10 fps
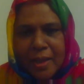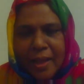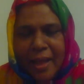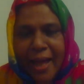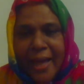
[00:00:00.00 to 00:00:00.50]

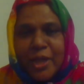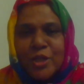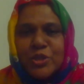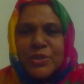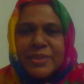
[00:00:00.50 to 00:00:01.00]
And you
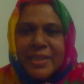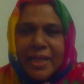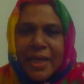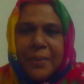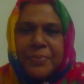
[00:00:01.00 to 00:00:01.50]
should
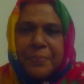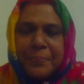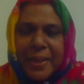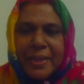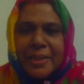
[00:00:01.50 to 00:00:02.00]
take up the
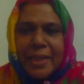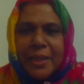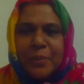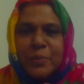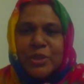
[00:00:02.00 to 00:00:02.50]

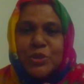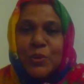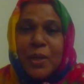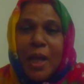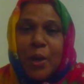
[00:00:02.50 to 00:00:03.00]
painting which you
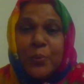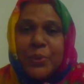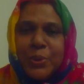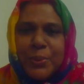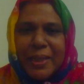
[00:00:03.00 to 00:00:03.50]

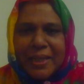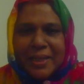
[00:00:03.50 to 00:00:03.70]
love doing.